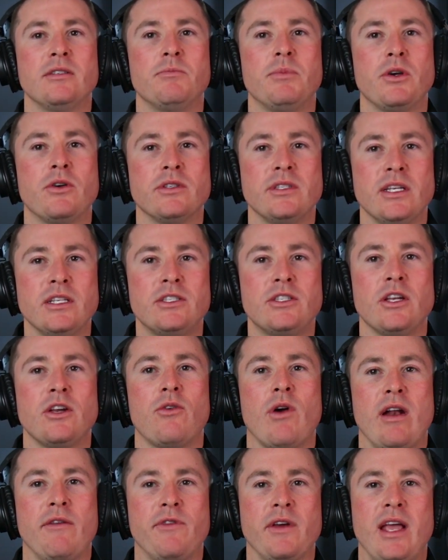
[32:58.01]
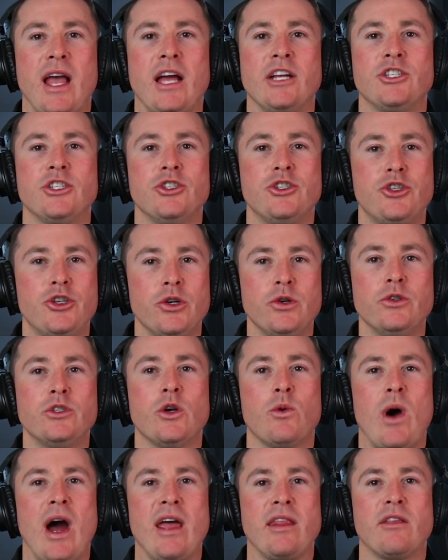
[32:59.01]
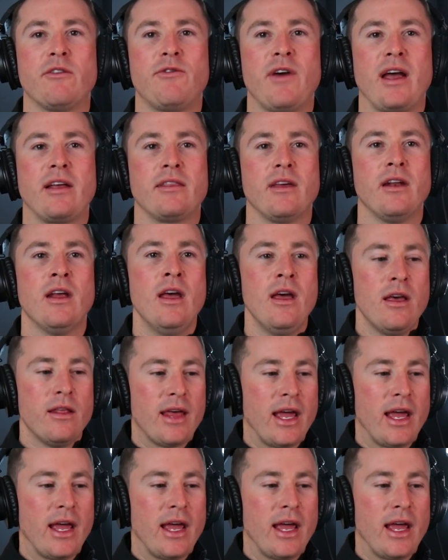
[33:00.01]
is because instant gratification chews away at the fact that